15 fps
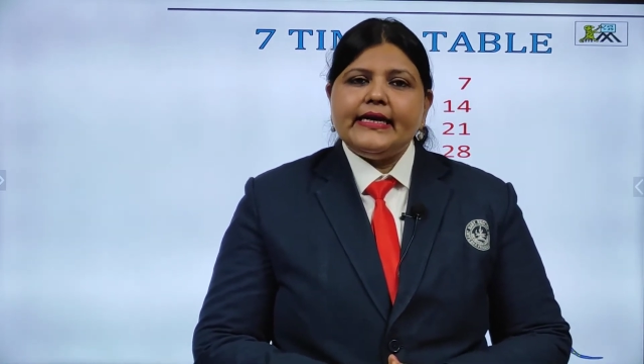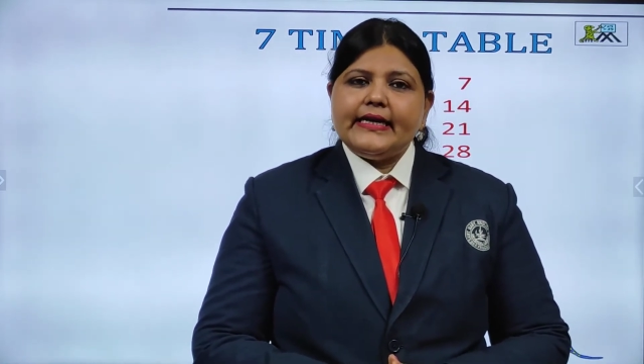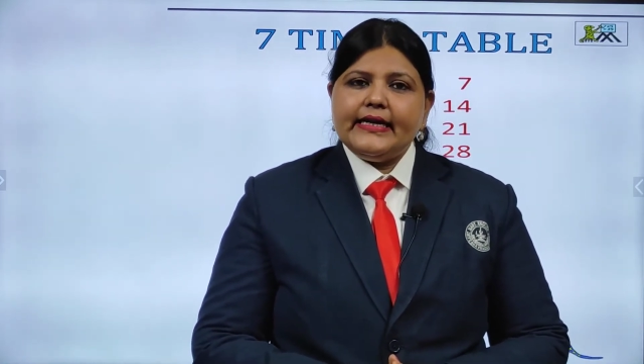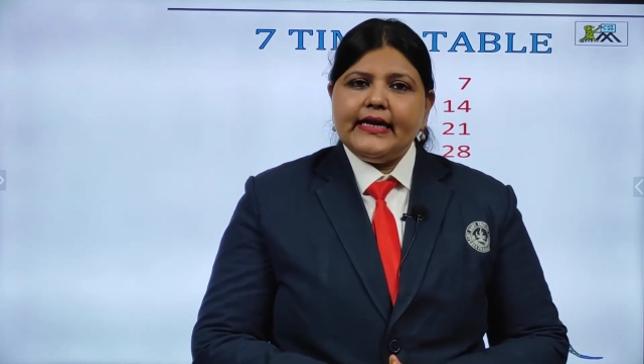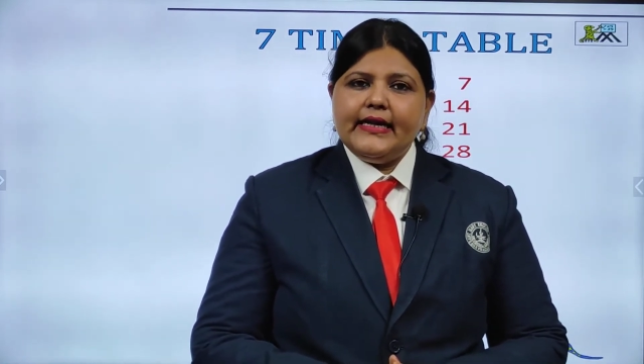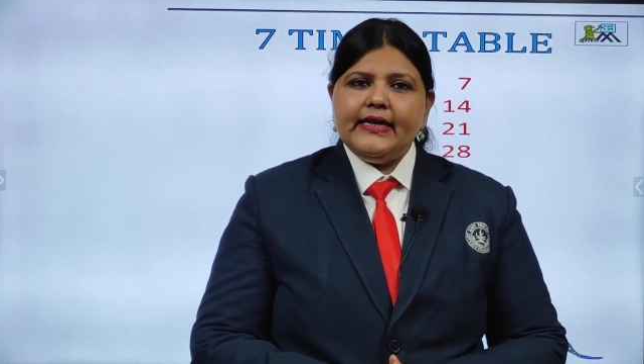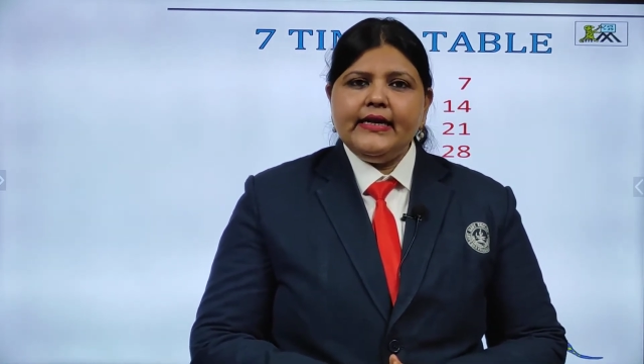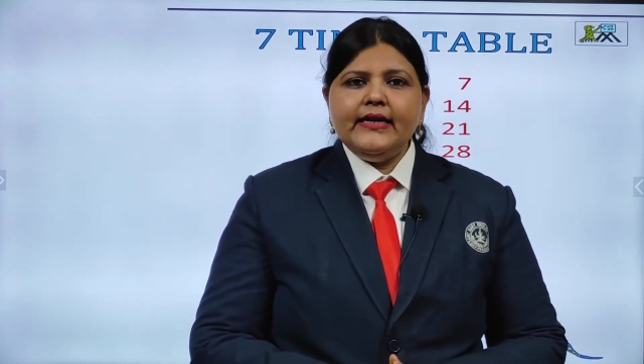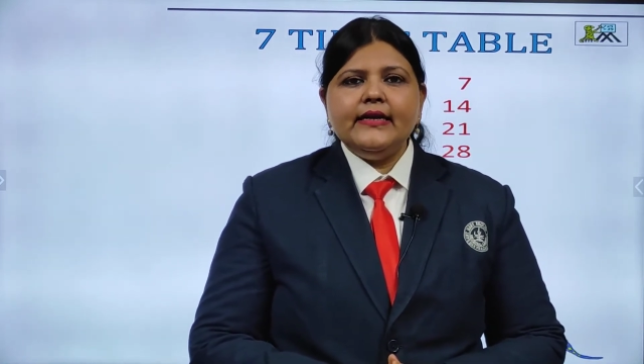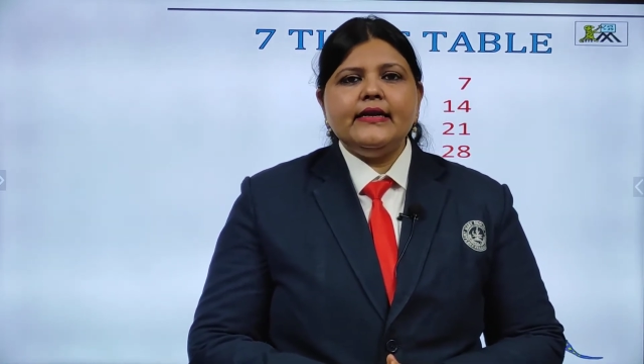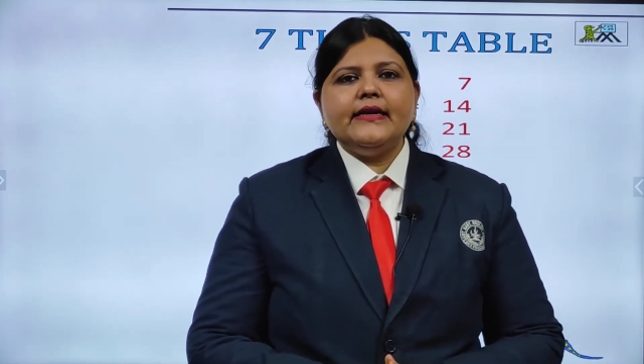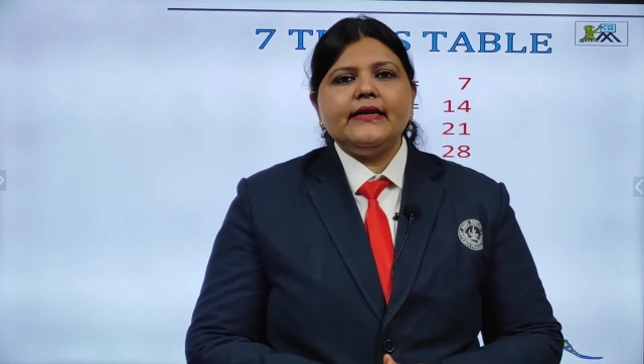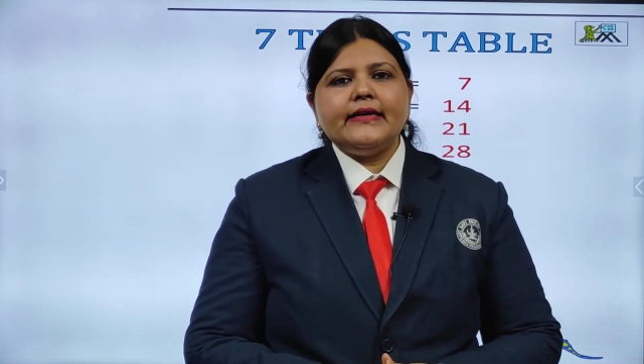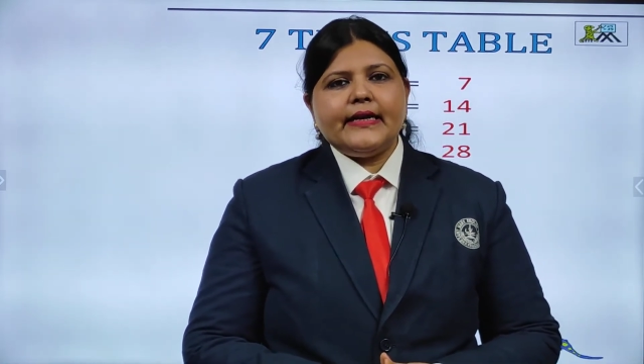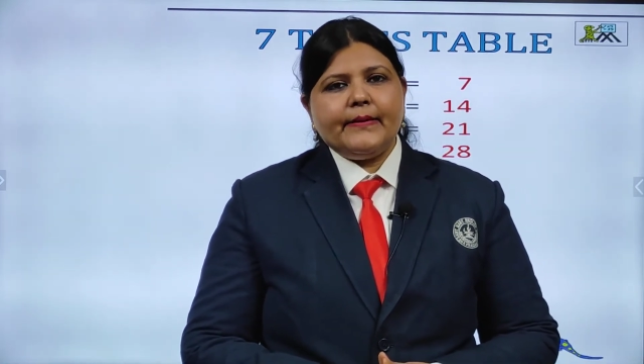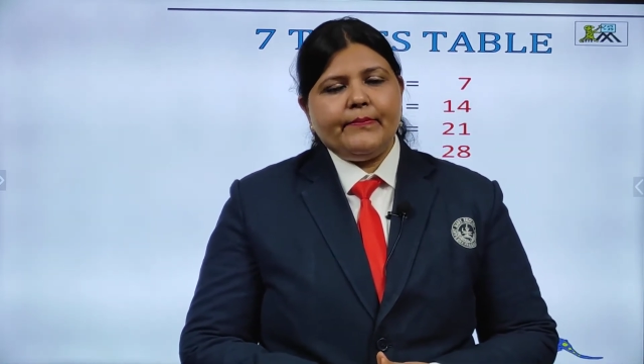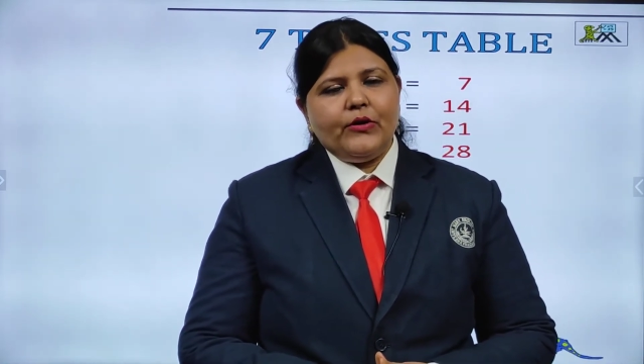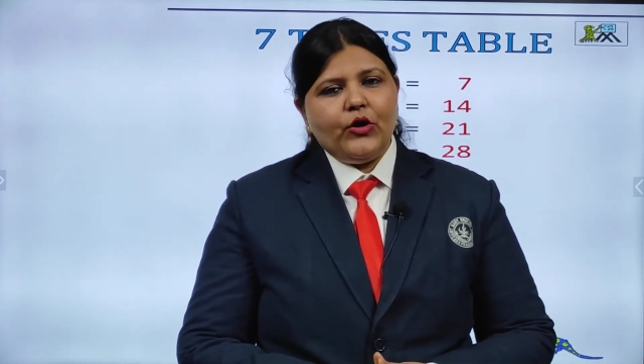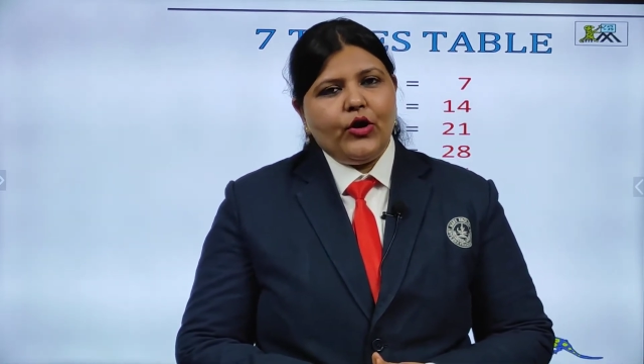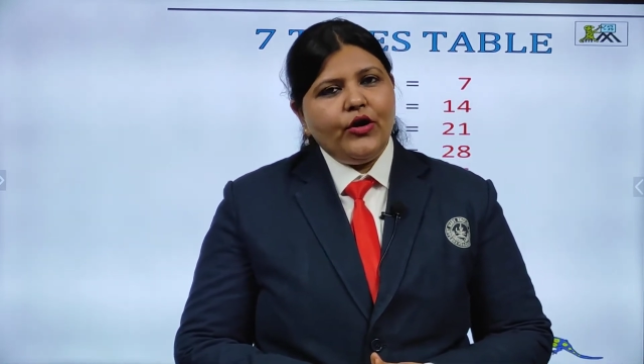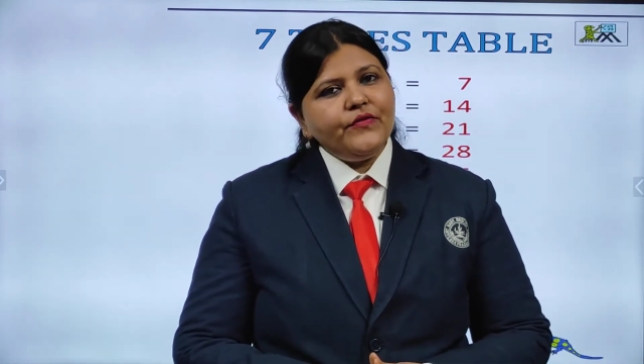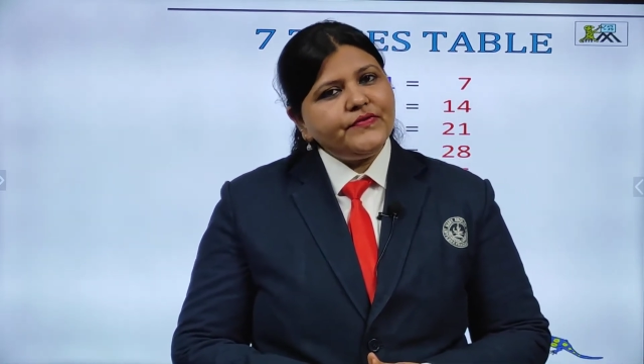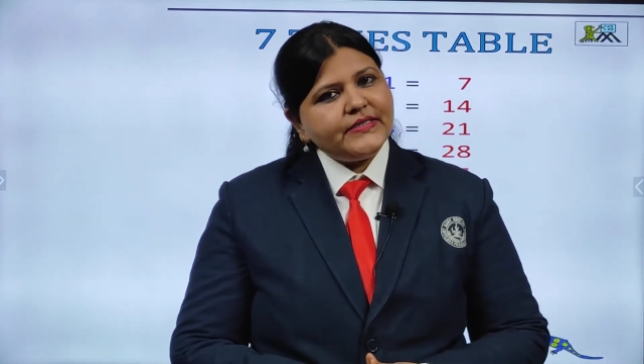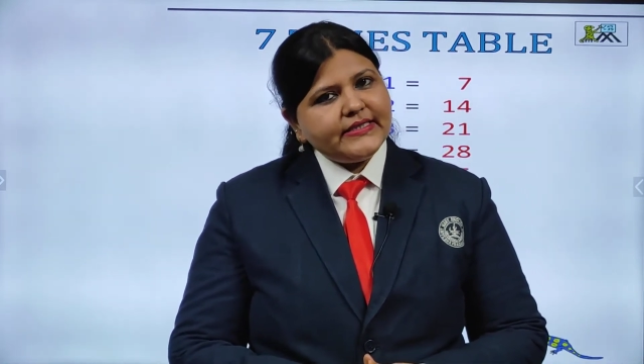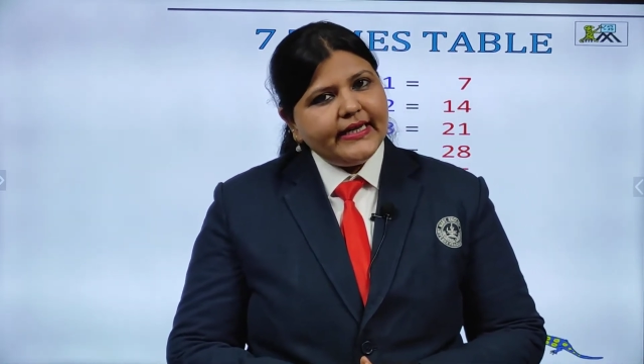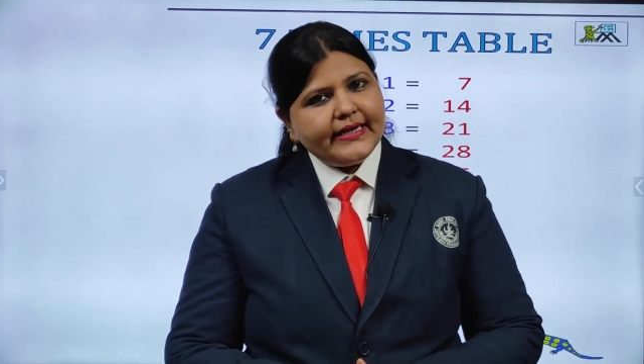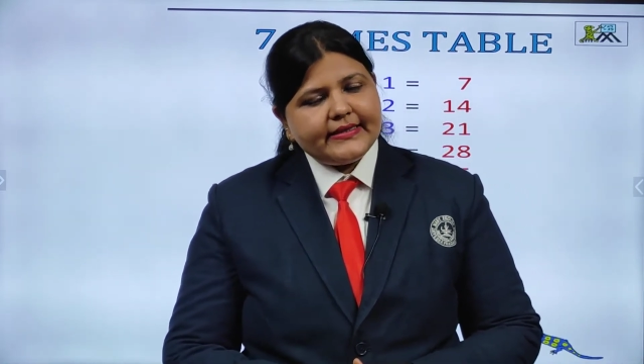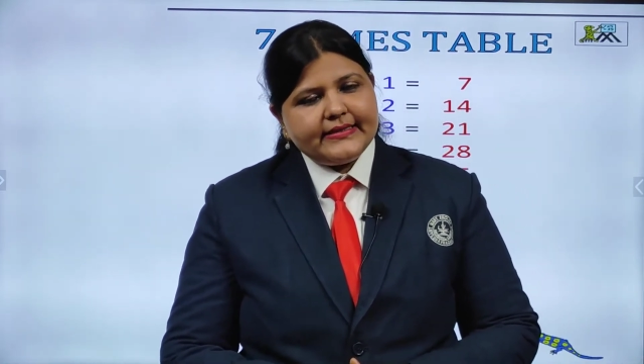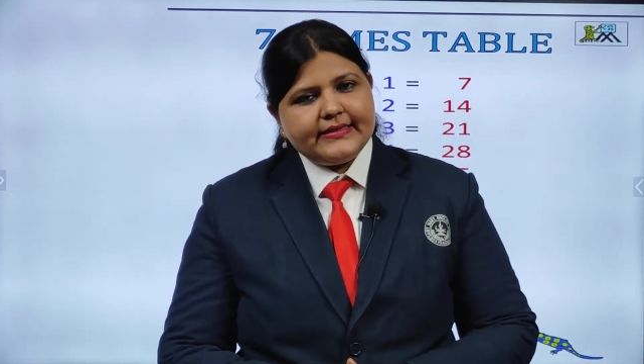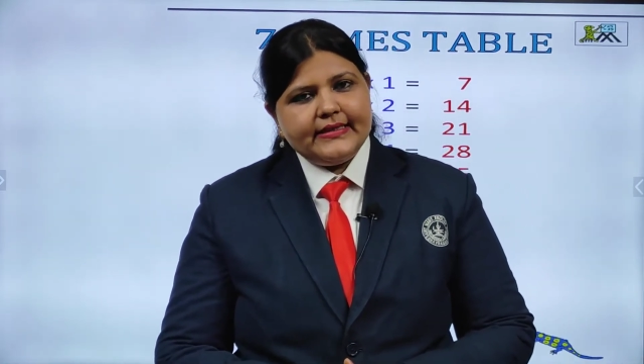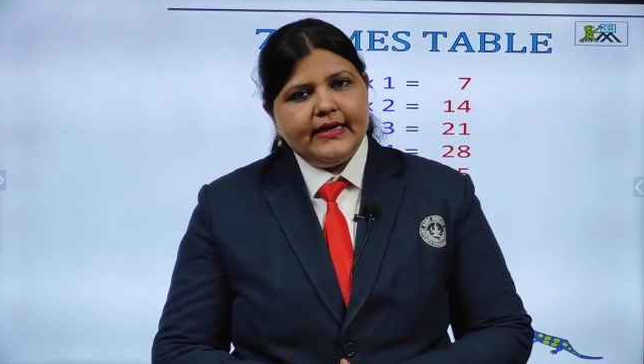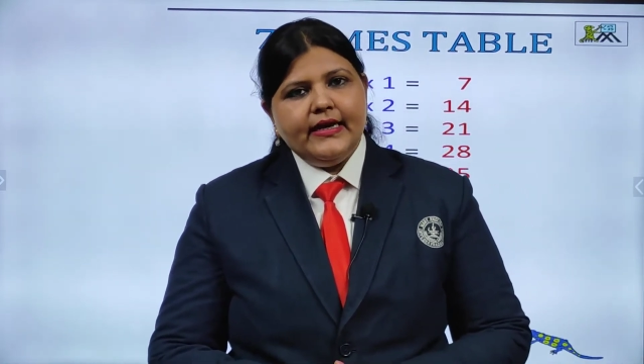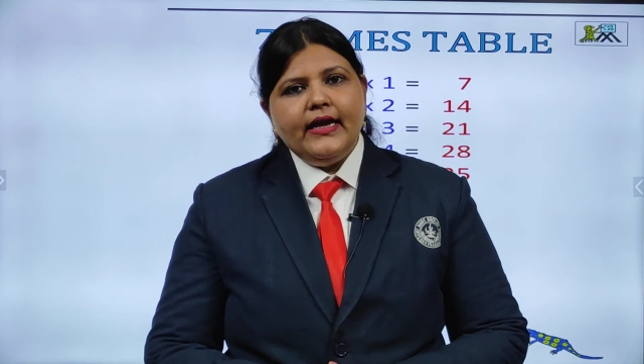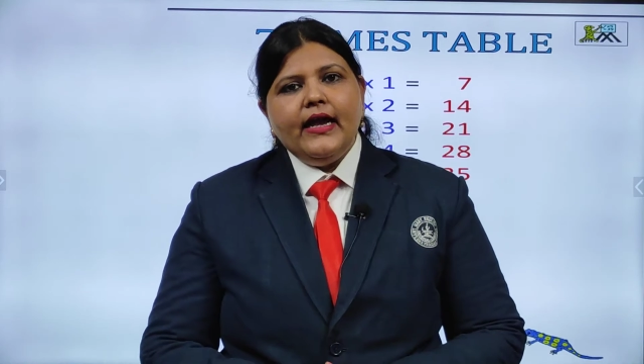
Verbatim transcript: done table of six.